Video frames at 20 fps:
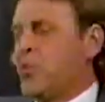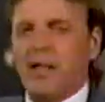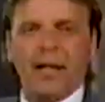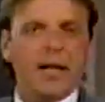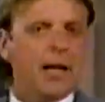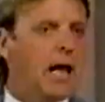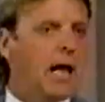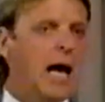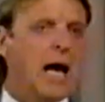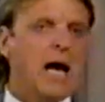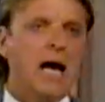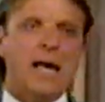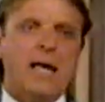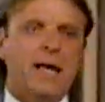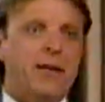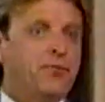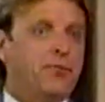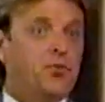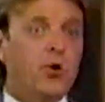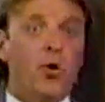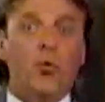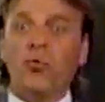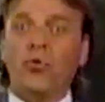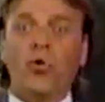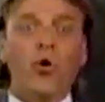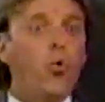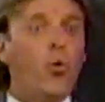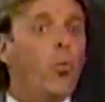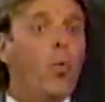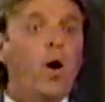then I don't
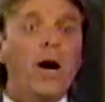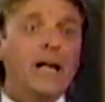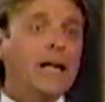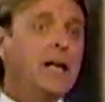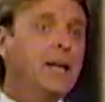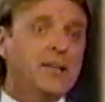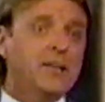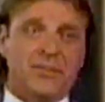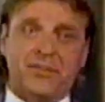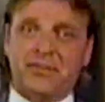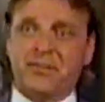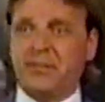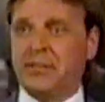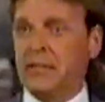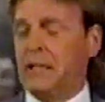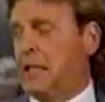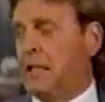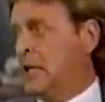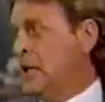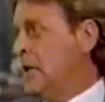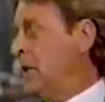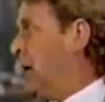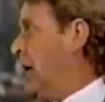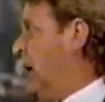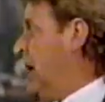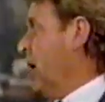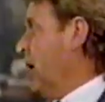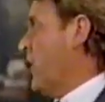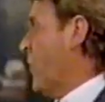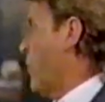know what is.
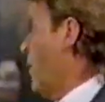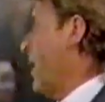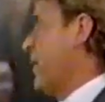Your